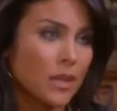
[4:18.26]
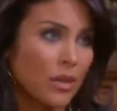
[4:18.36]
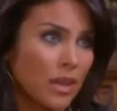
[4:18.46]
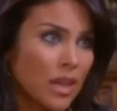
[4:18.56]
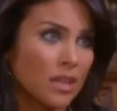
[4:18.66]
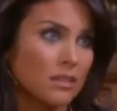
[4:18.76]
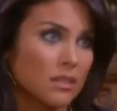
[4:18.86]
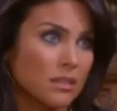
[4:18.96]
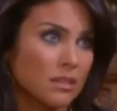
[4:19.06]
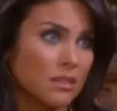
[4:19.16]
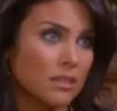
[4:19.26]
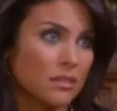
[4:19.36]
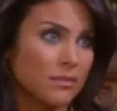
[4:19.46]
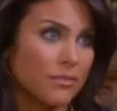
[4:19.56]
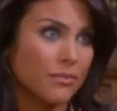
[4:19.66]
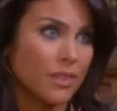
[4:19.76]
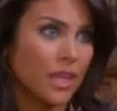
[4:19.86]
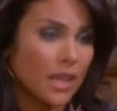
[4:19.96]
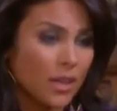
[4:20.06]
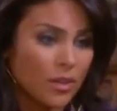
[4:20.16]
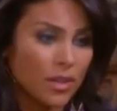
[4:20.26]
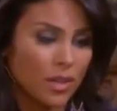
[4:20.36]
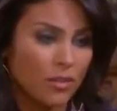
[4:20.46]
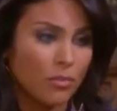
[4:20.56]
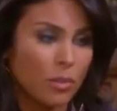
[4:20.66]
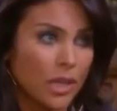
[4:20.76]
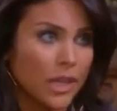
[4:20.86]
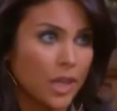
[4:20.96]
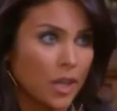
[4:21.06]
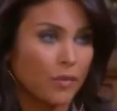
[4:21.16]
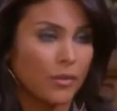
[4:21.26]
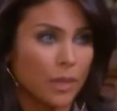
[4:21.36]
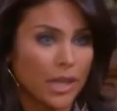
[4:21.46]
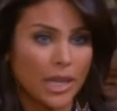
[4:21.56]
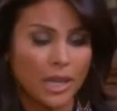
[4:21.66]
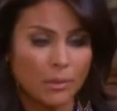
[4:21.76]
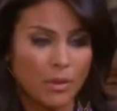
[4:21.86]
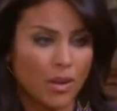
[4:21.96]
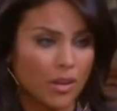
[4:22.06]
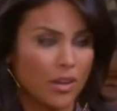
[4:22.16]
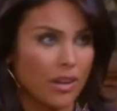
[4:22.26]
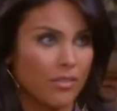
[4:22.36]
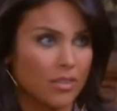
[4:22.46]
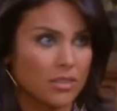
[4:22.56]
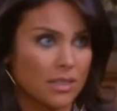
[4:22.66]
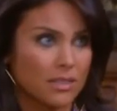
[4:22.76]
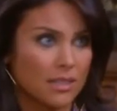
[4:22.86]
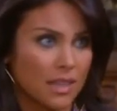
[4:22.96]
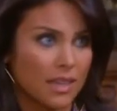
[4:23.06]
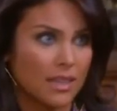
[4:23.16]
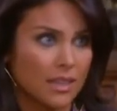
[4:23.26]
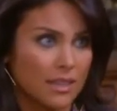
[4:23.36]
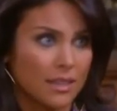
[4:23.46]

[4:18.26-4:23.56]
I know that. And I know that you've been here for me and Parker ever since I.